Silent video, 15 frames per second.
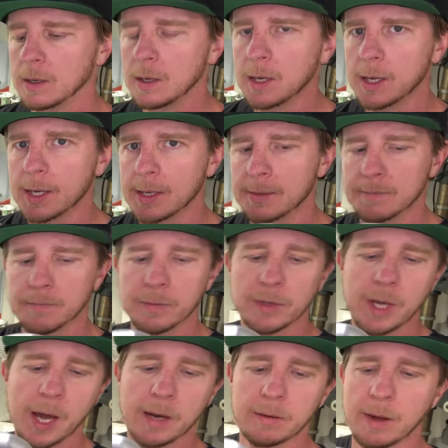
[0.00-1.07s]
You
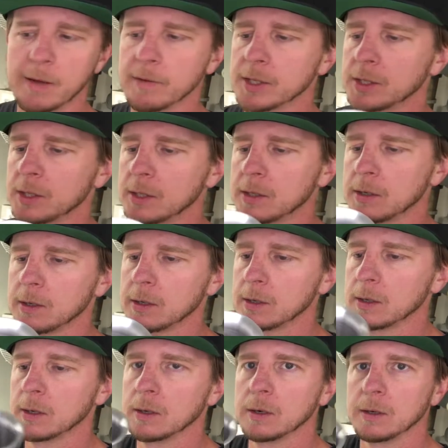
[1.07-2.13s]
got obviously your